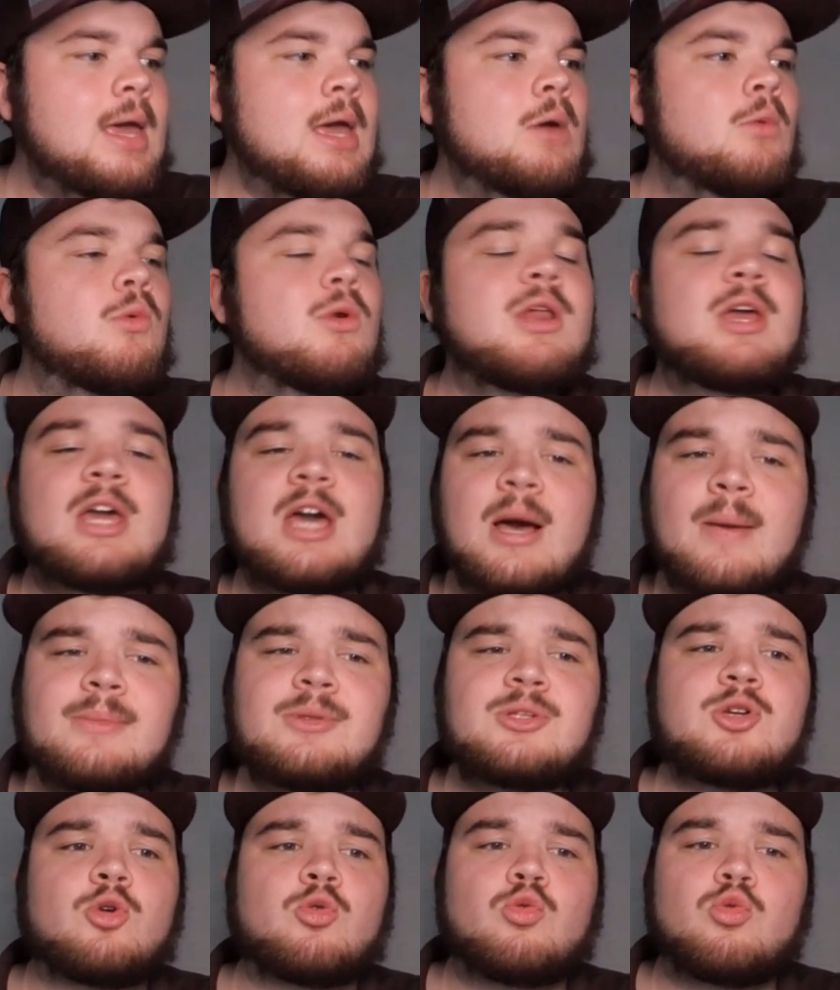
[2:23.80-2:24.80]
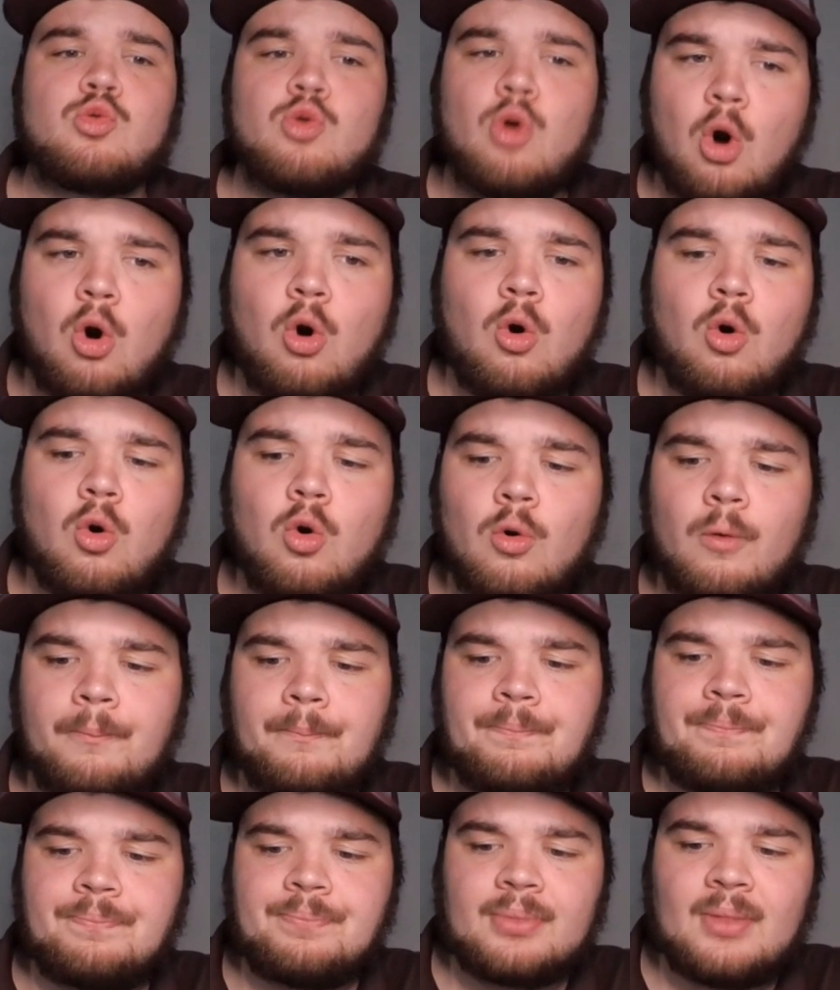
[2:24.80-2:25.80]
When it comes to role,
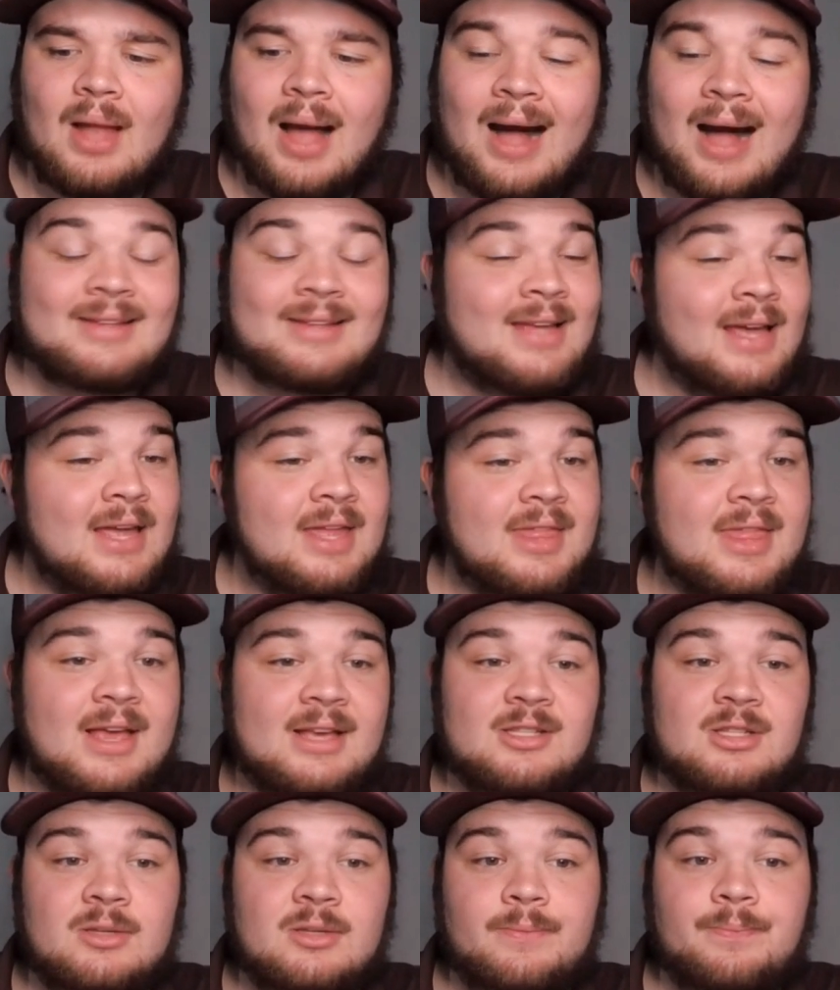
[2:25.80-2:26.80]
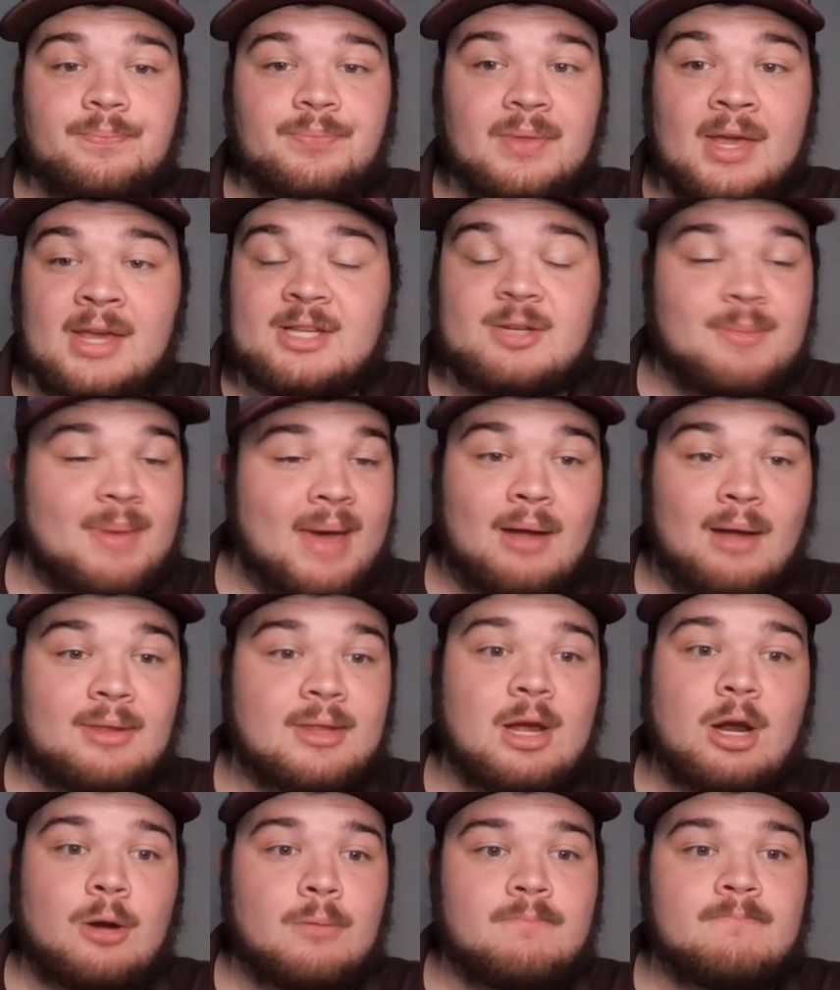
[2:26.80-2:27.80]
I'll tell you this. He's going to be out
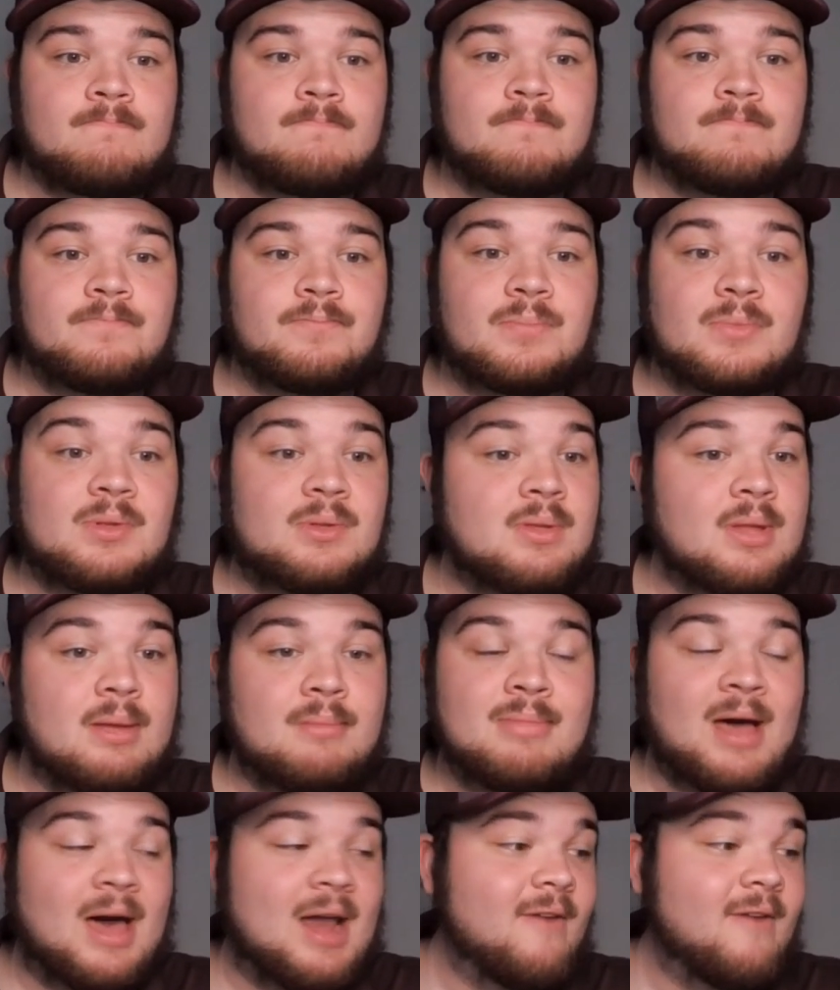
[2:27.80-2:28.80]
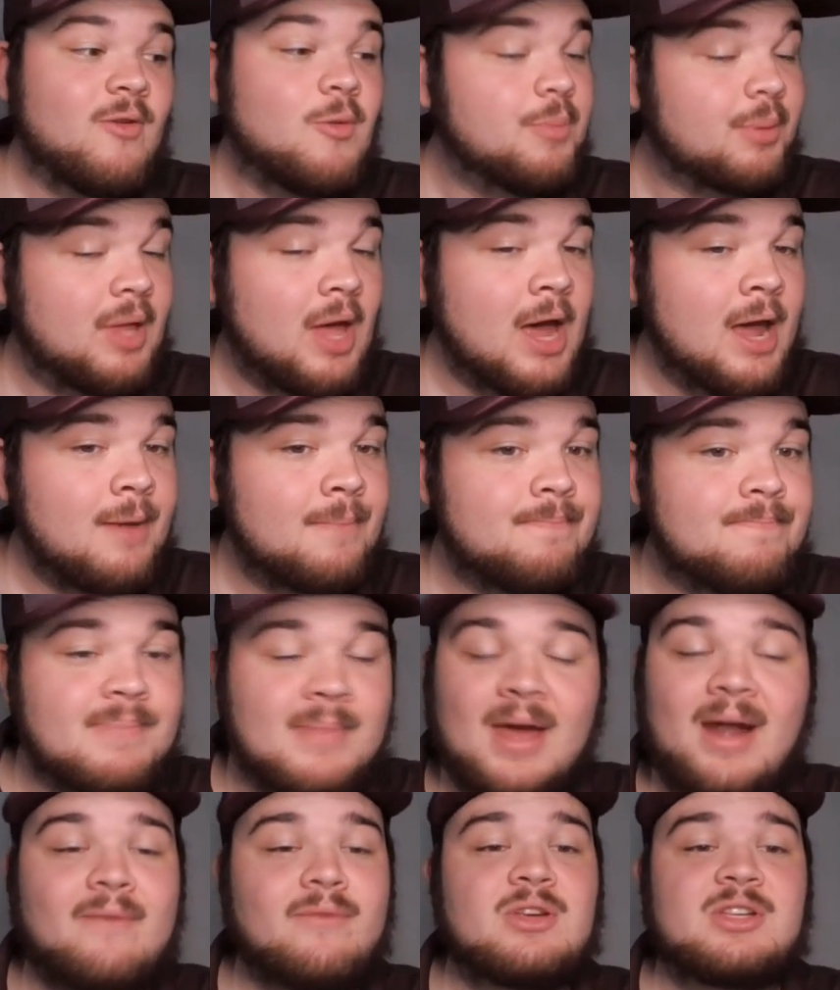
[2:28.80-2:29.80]
there. Not every play,
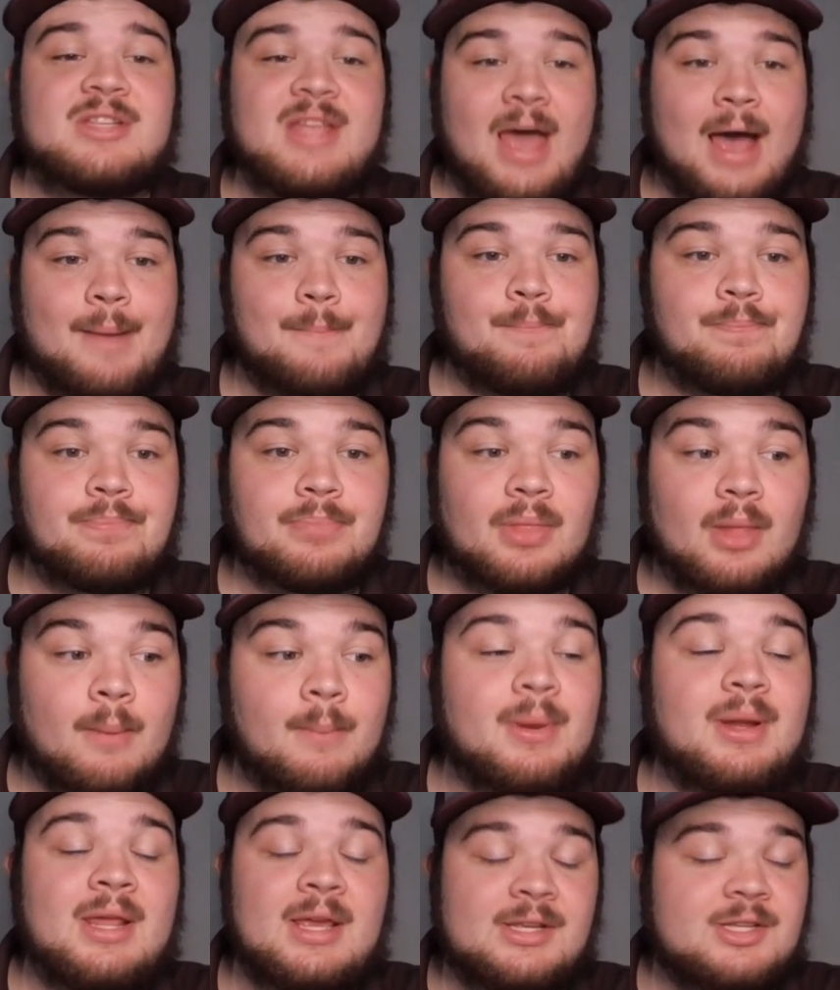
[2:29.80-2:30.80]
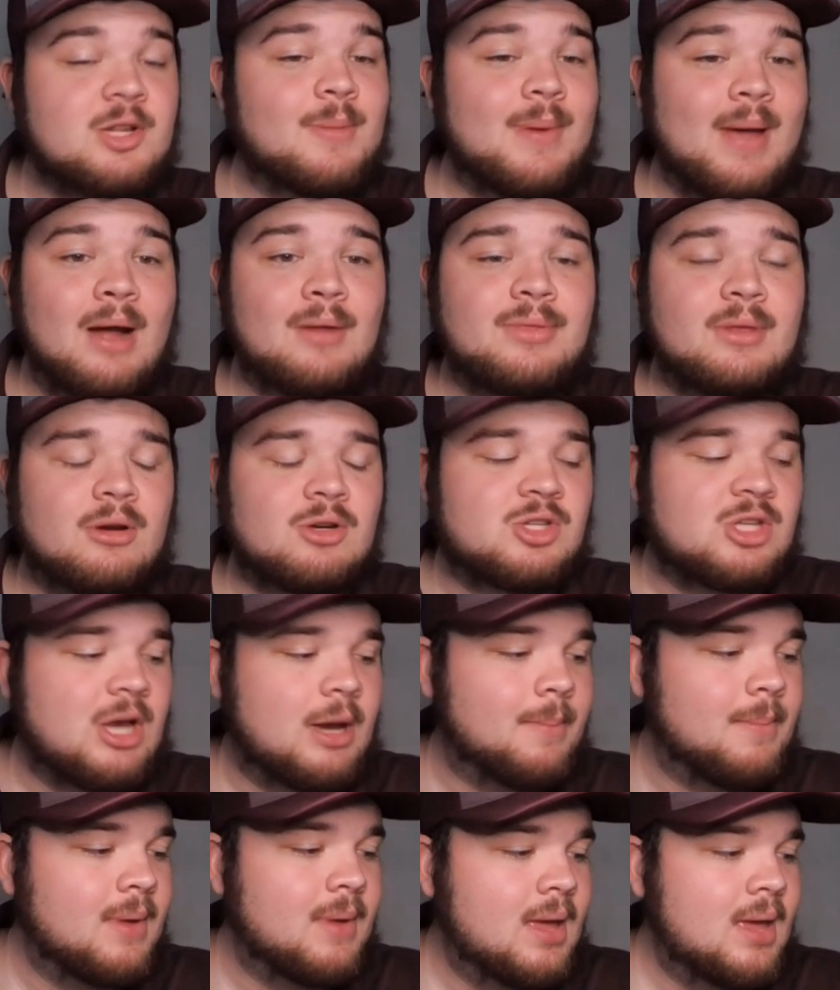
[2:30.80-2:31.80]
not every snap, but he's going to be out there
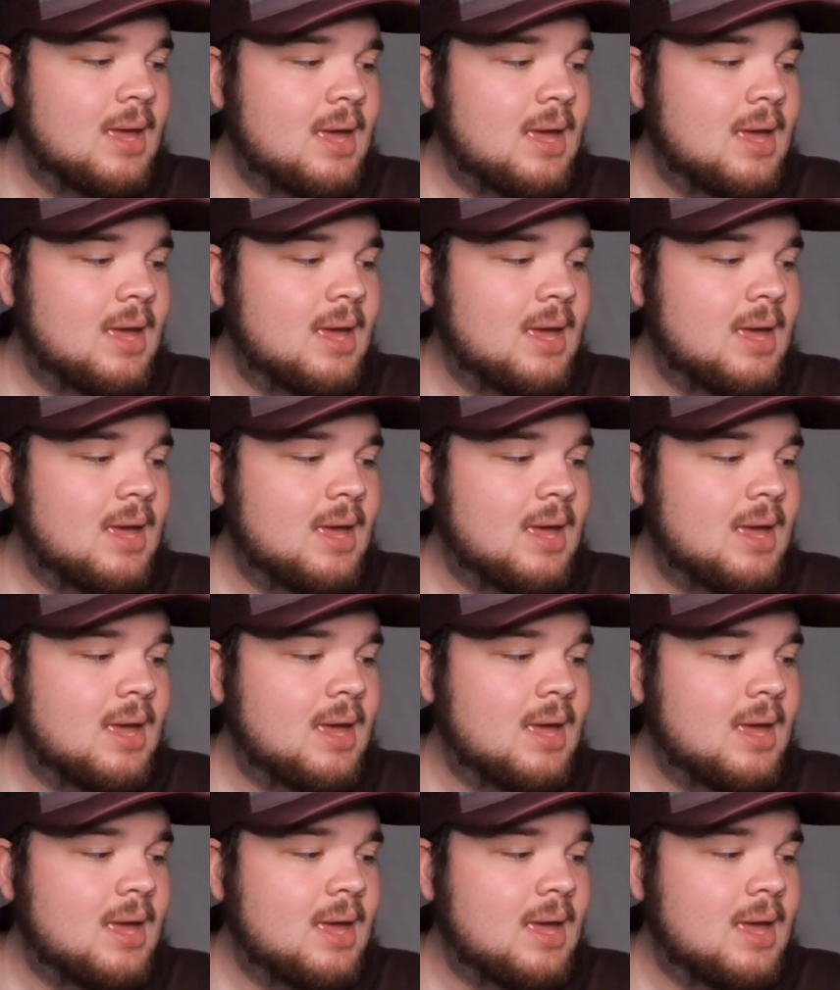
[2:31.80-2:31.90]
some.